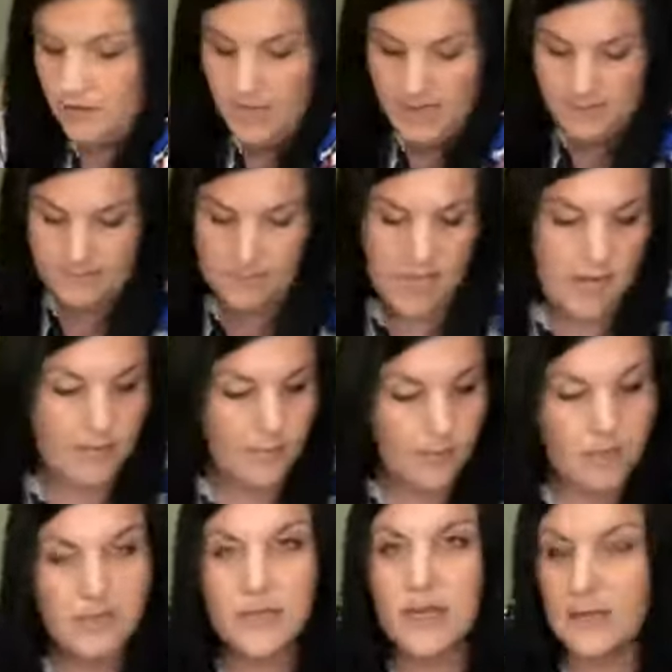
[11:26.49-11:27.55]
like
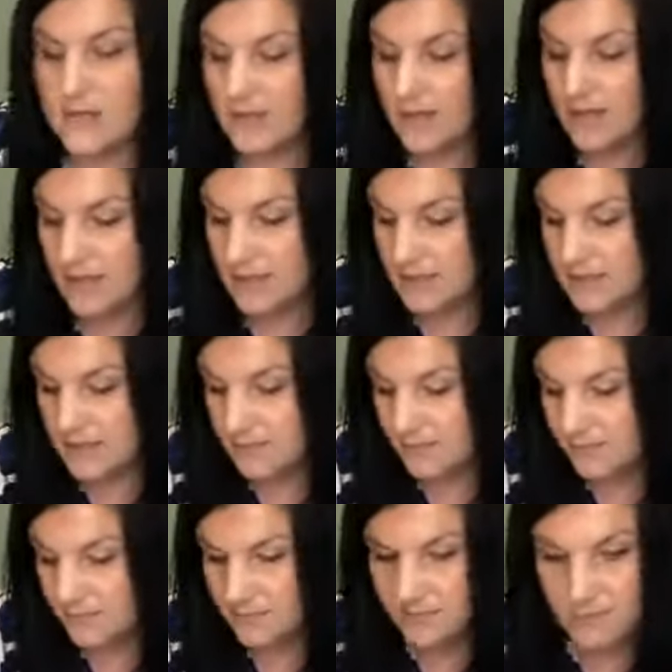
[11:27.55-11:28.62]
plyboard kind of things
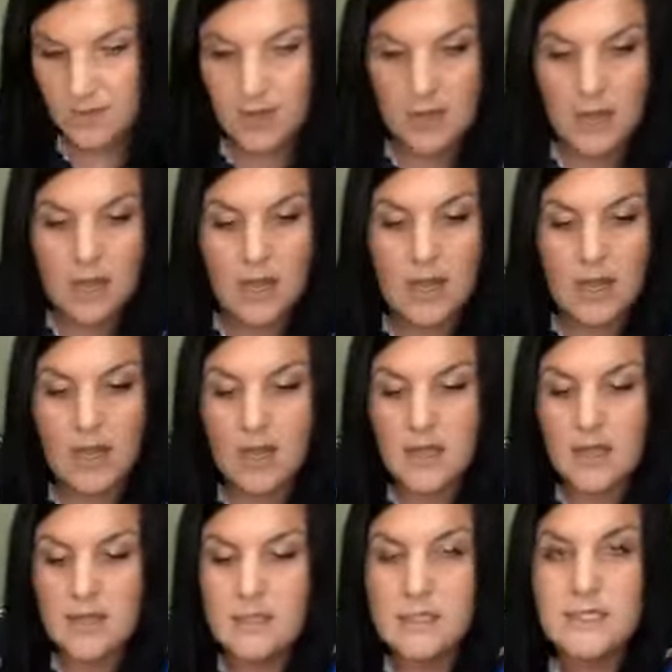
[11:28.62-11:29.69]

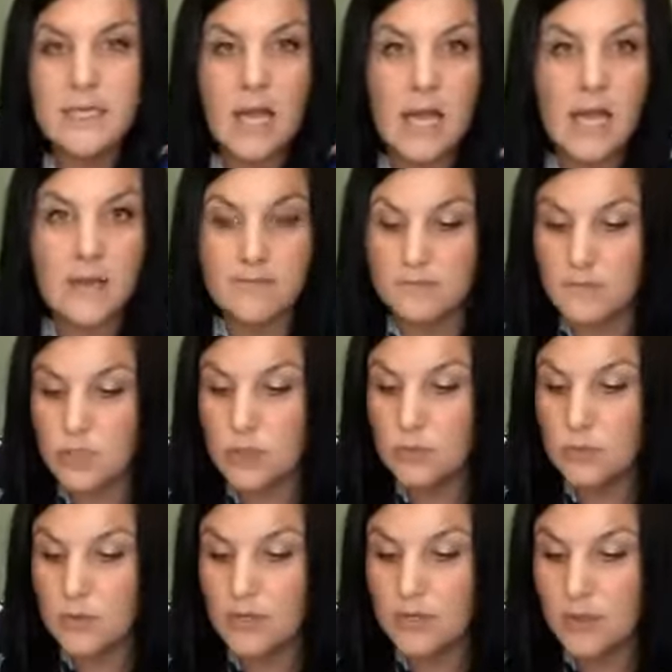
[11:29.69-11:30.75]
and
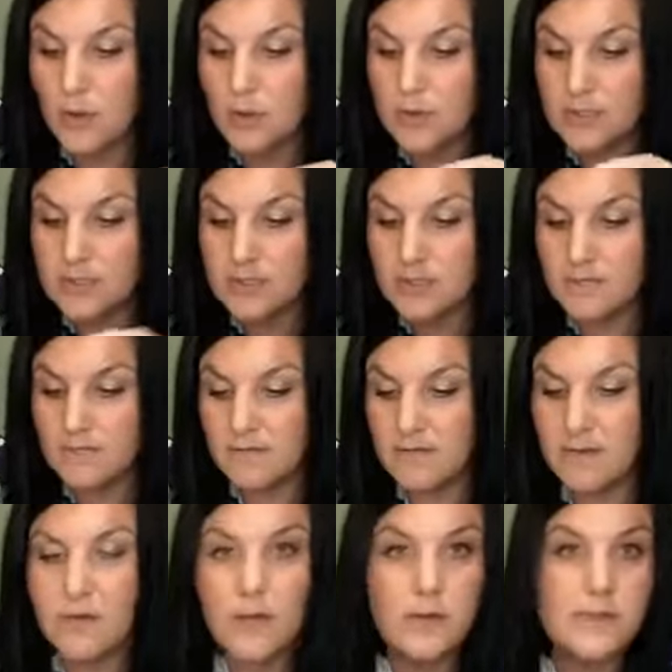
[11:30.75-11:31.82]
do one of those,
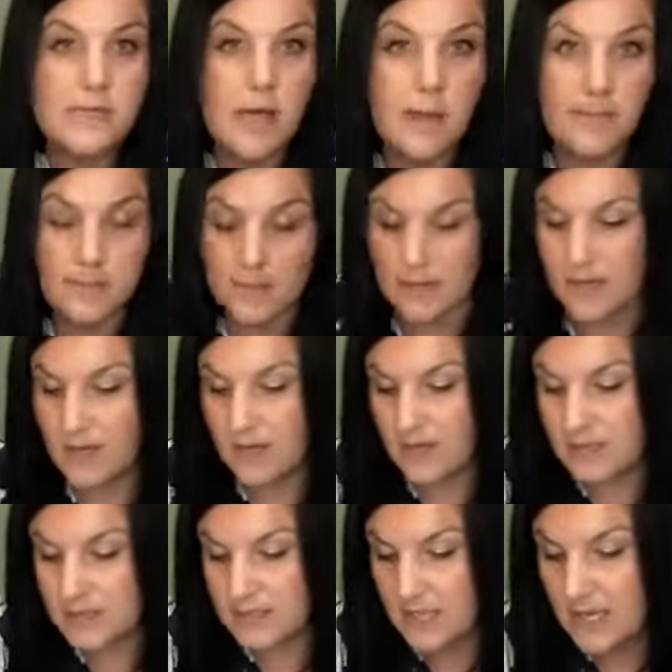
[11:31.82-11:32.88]
fill those up,
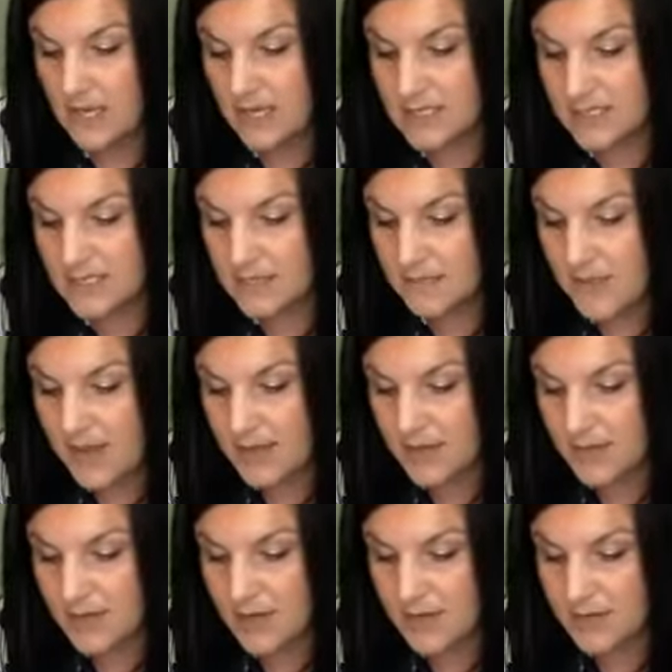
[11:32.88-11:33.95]
because it doesn't
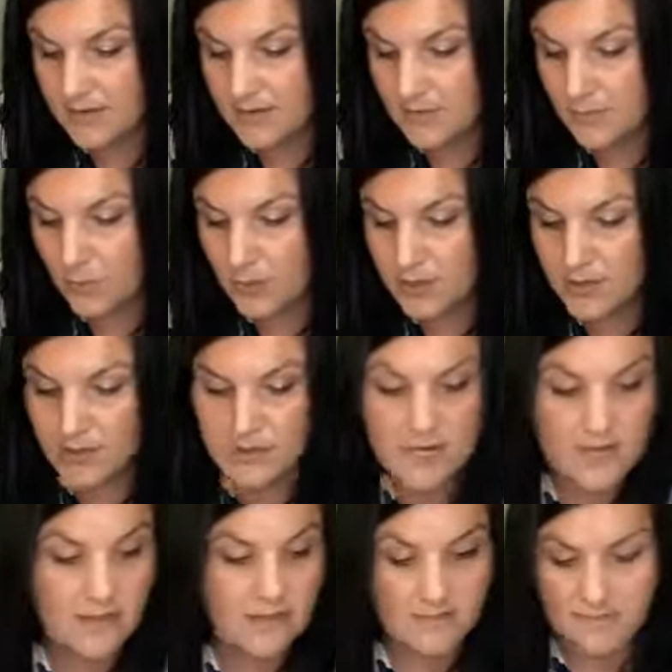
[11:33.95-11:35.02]
matter kind of the board
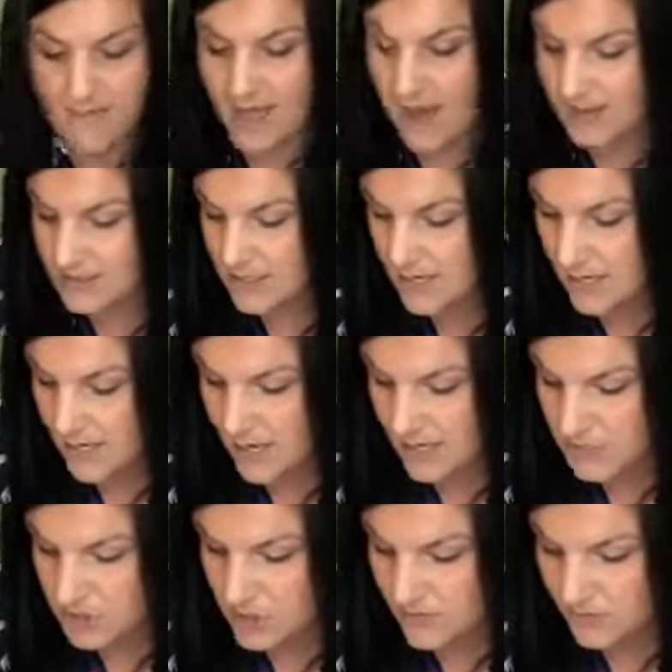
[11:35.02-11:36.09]
underneath. And in fact,
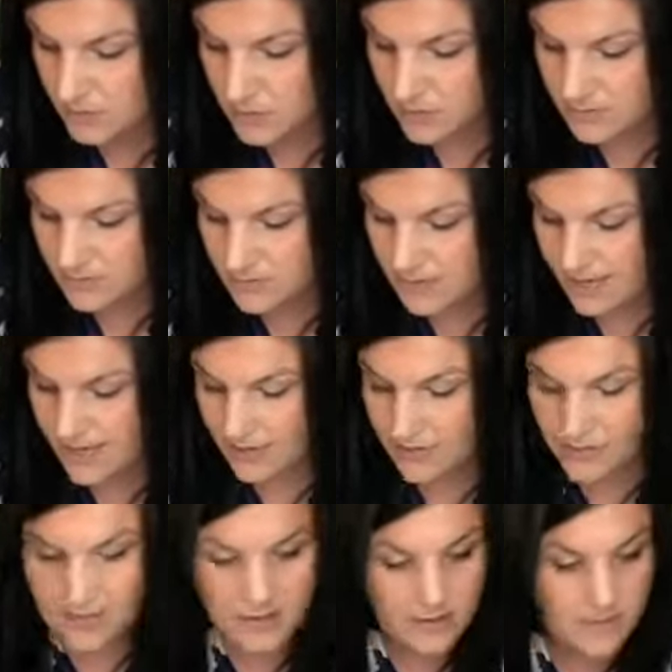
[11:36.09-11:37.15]
a cheaper,
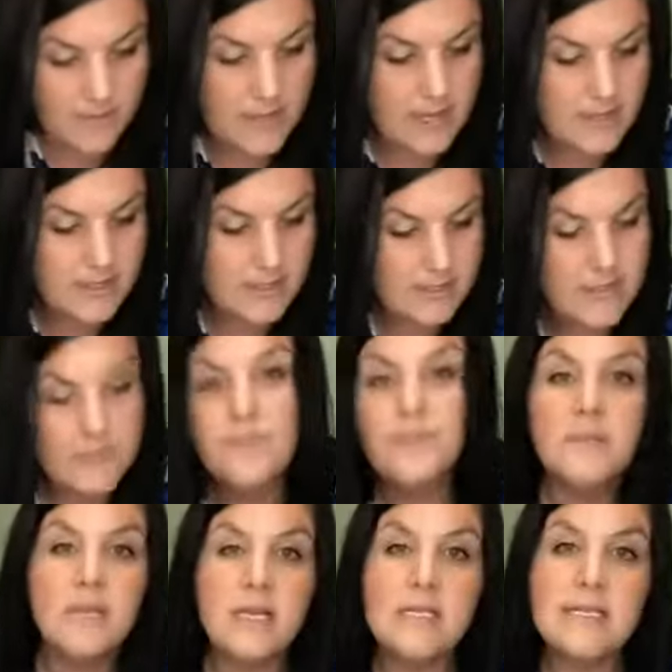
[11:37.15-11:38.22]
like thinner piece
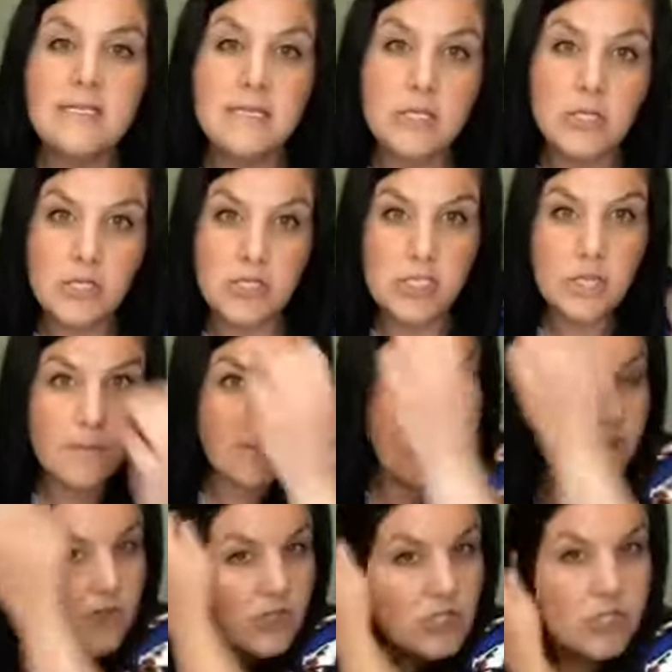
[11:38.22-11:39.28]
is easier to ship
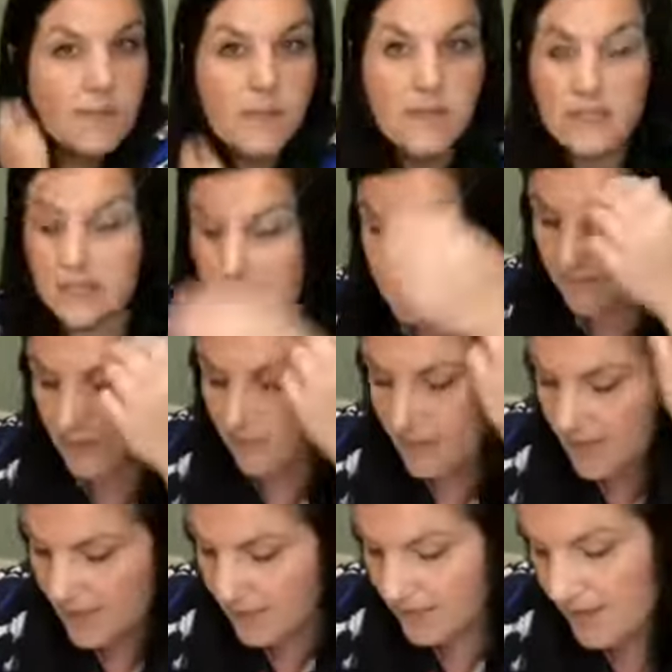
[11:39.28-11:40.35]
if you're shipping these, if you're
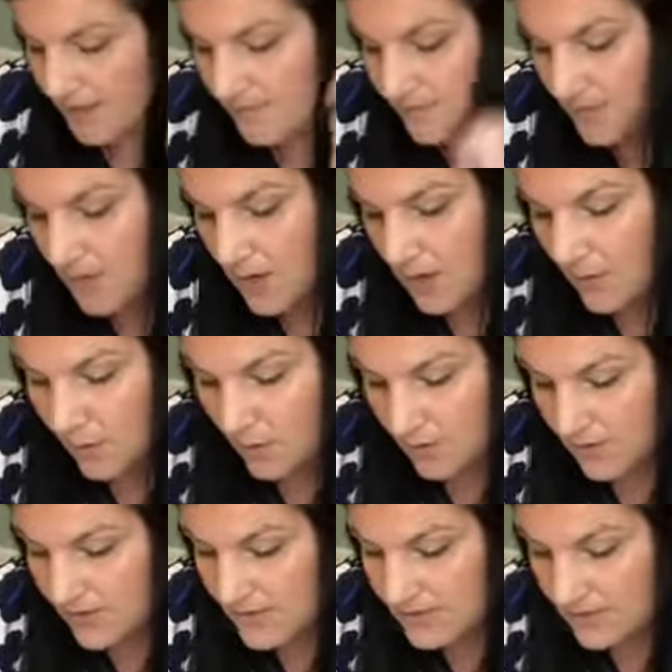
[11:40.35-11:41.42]
making them,
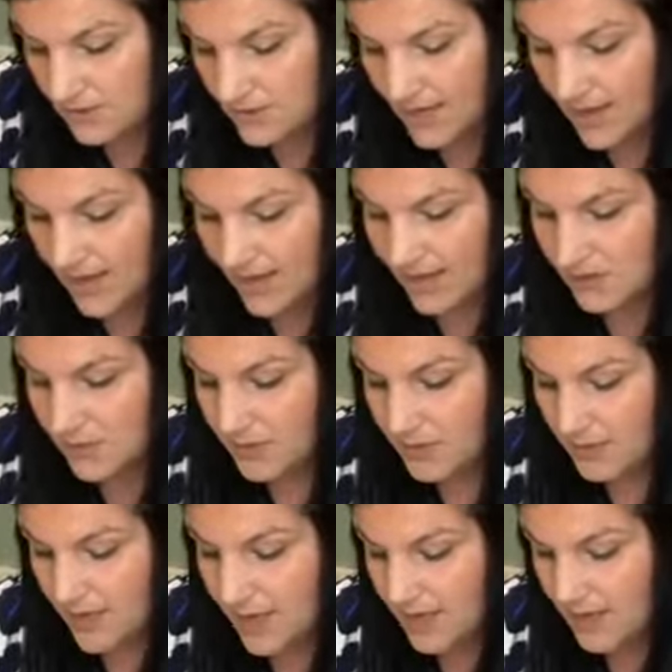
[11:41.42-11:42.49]
or easier to hang with
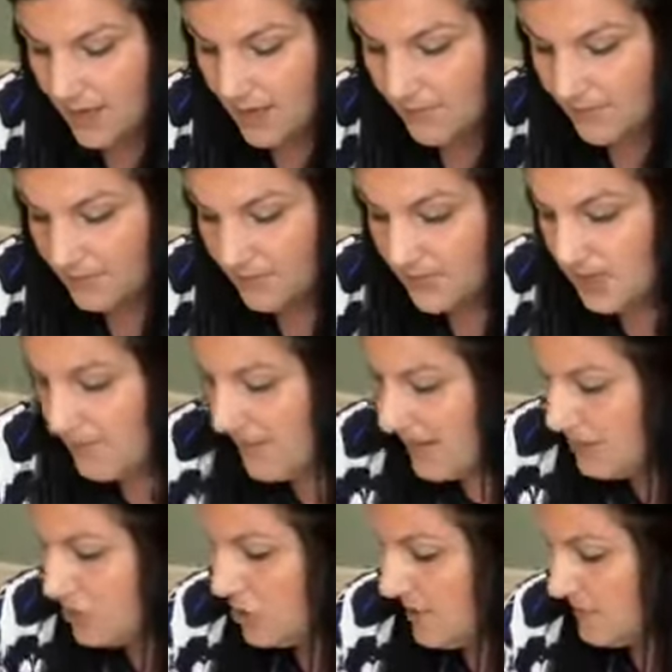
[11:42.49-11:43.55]
like
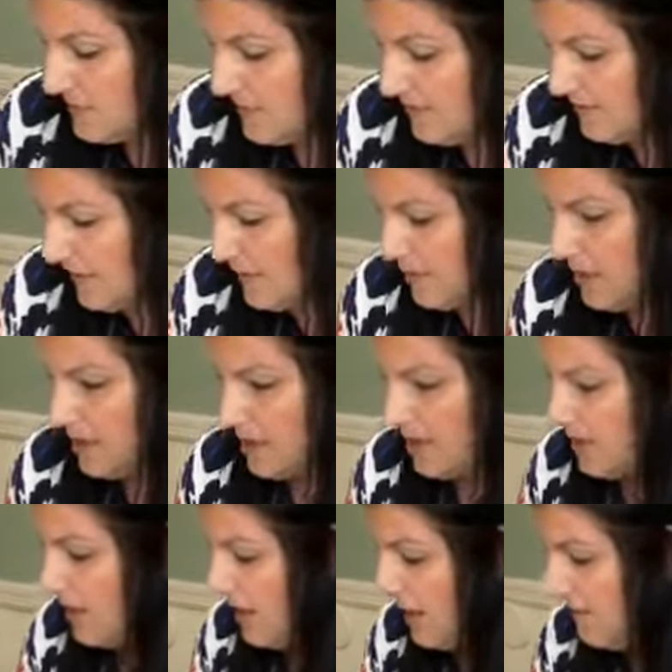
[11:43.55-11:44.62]
command strips even,
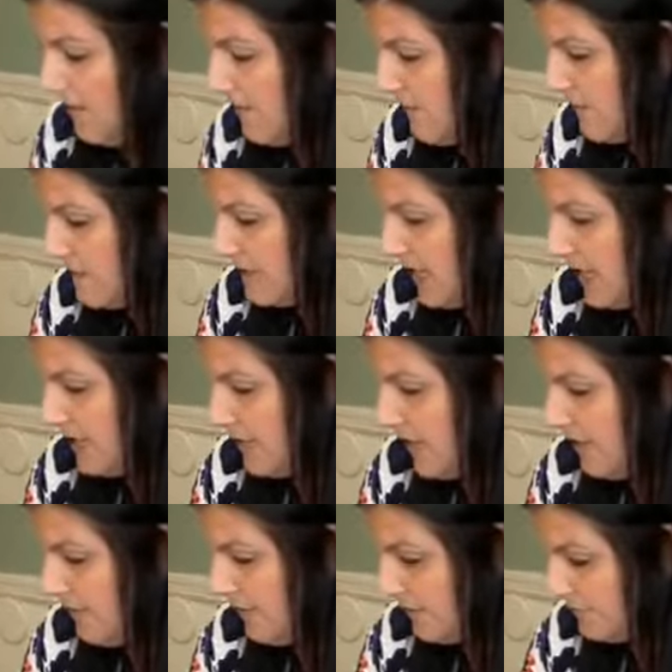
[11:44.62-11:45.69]
if it's light
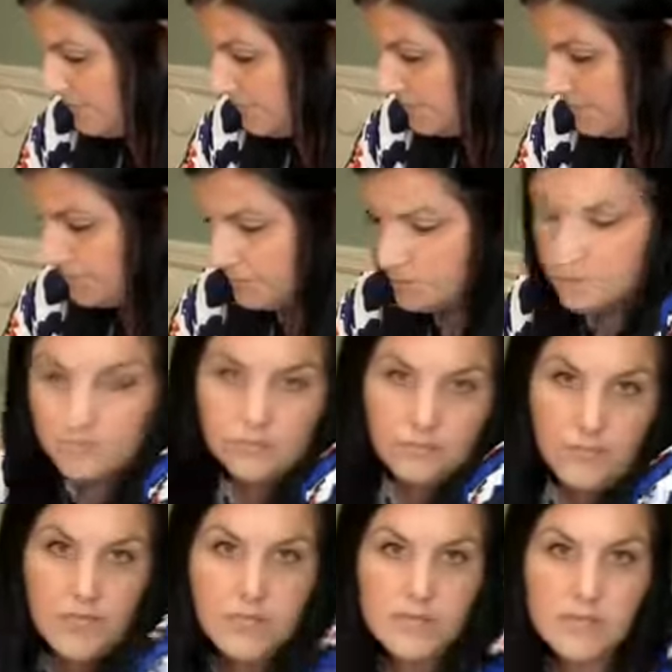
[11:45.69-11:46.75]
enough.
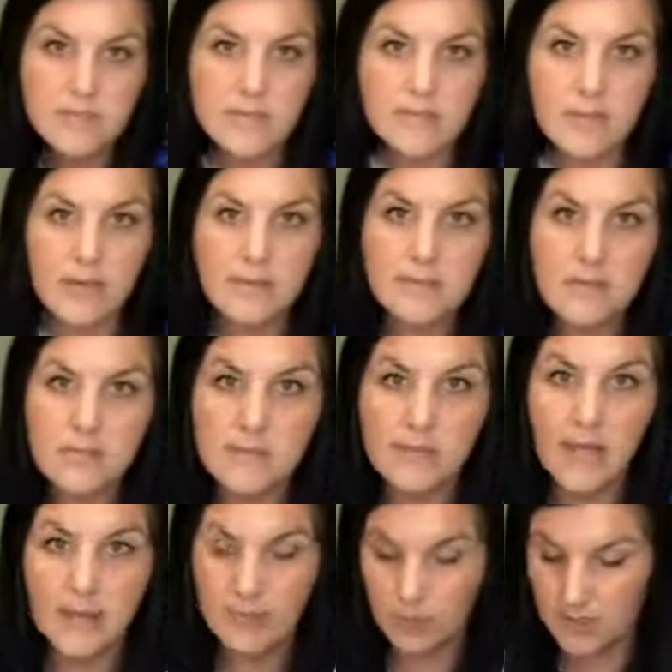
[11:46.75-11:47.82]
So sometimes those
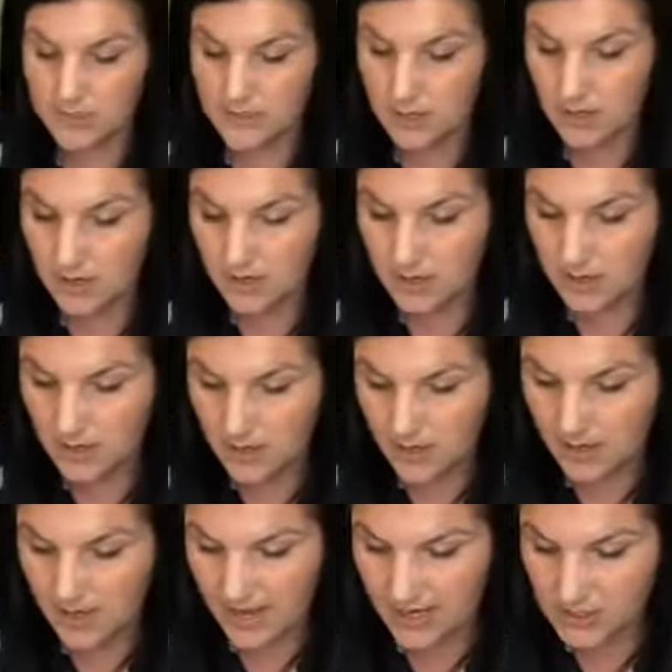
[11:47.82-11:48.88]
plyboards are
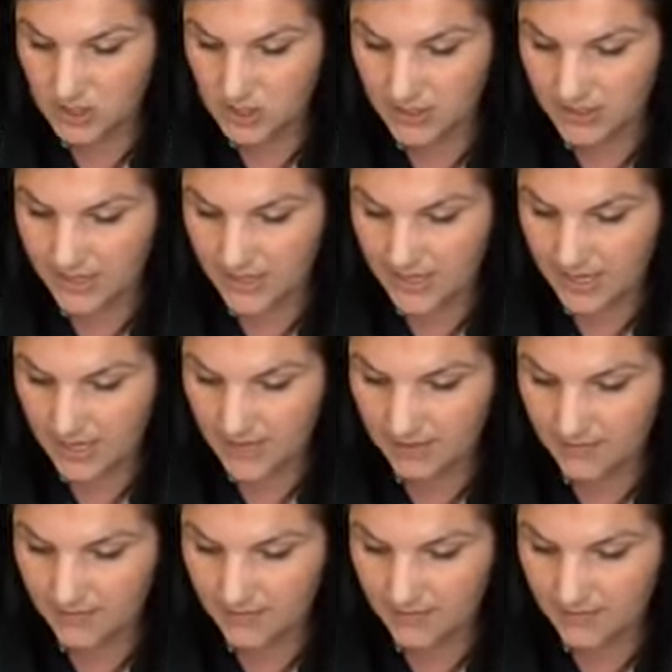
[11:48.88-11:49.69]
actually,